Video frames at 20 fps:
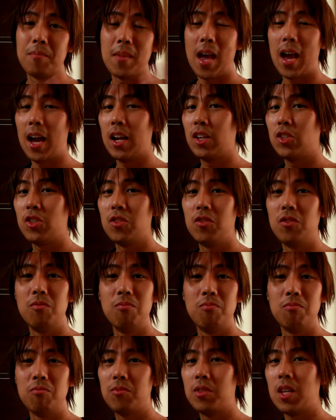
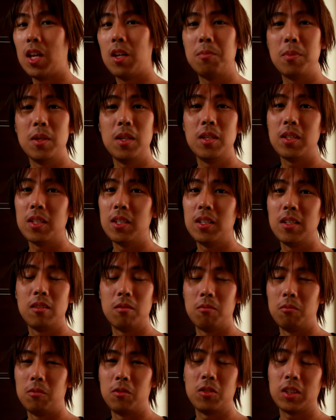action set
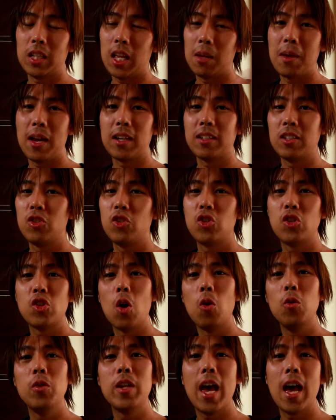pieces, climactic
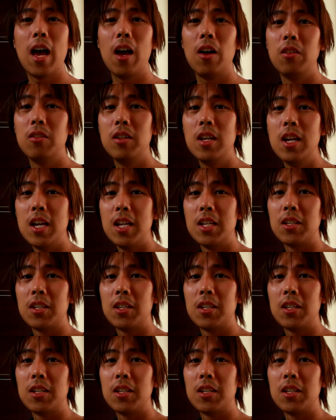showdown,